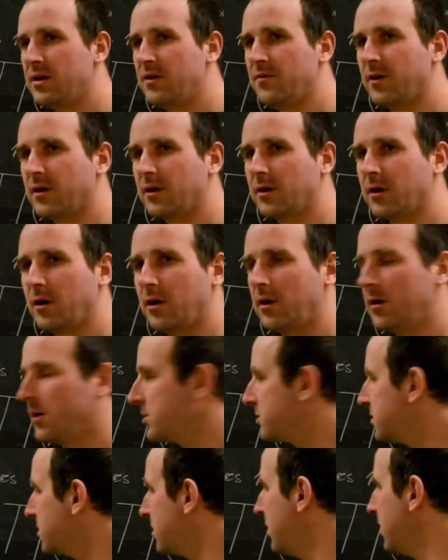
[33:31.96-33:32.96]
d1 colors,
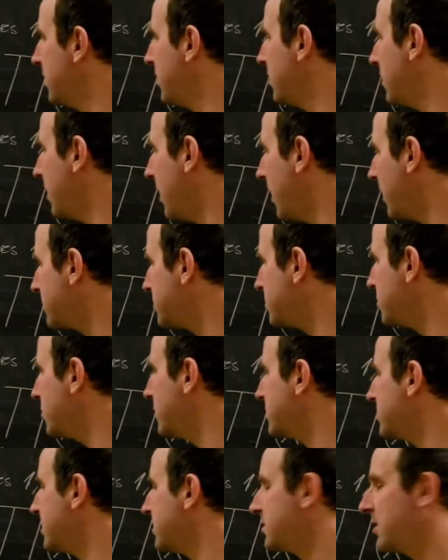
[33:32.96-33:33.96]

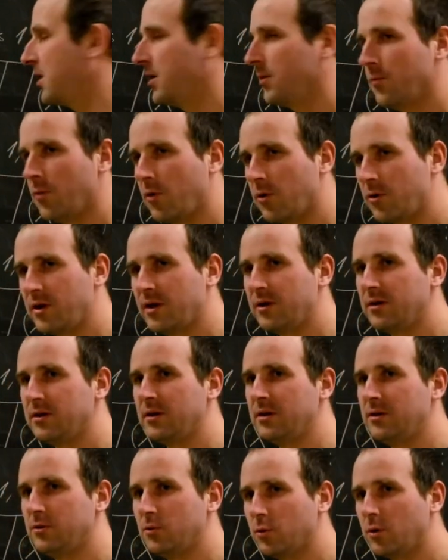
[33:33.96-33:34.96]
x2 is assigned more than
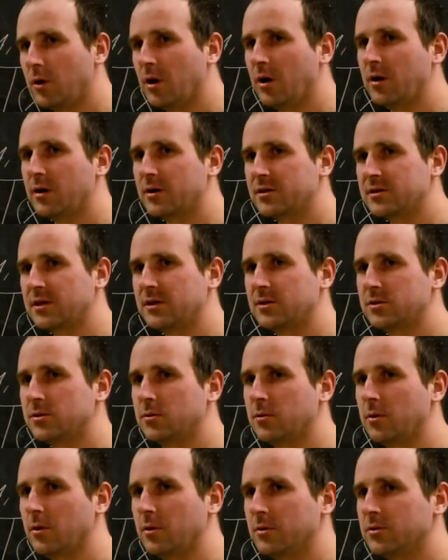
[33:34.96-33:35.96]
d2 colors, and so
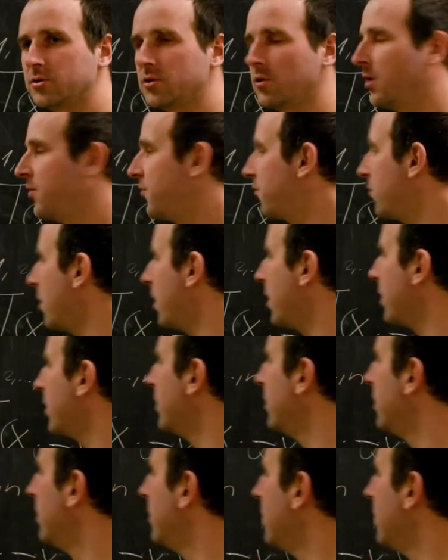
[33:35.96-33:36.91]
on. So if you are